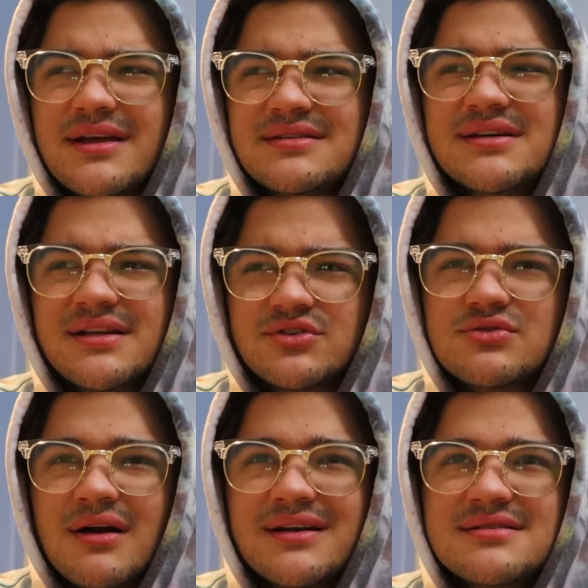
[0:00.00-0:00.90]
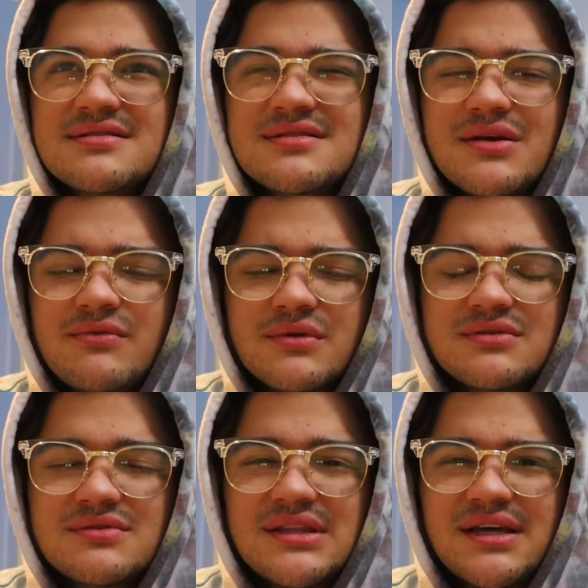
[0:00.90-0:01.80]
like, the electronics and stuff when
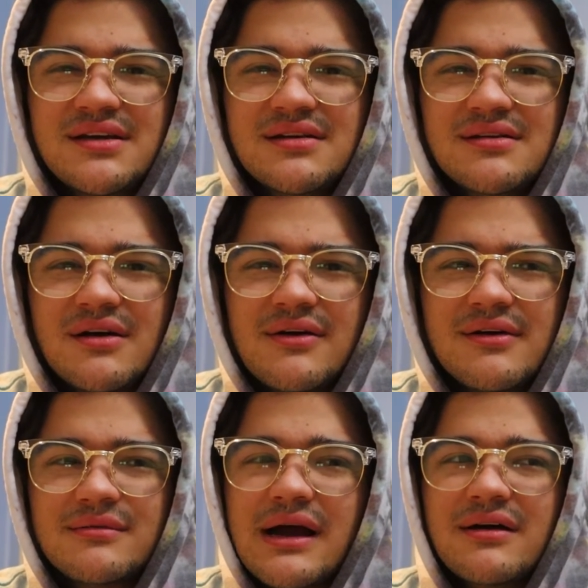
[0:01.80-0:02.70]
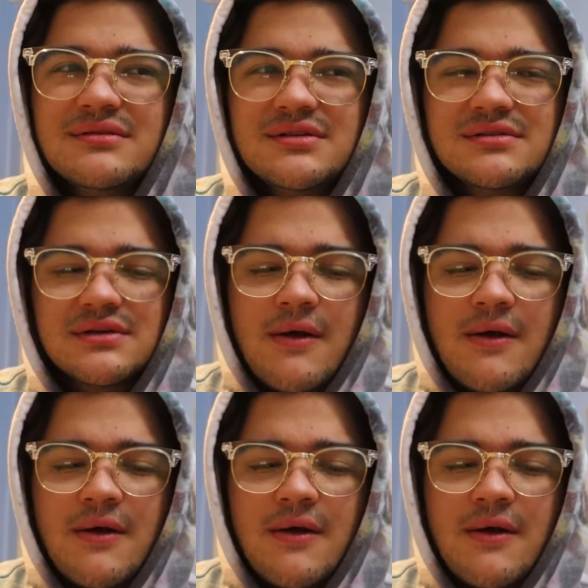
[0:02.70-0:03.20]
they are around?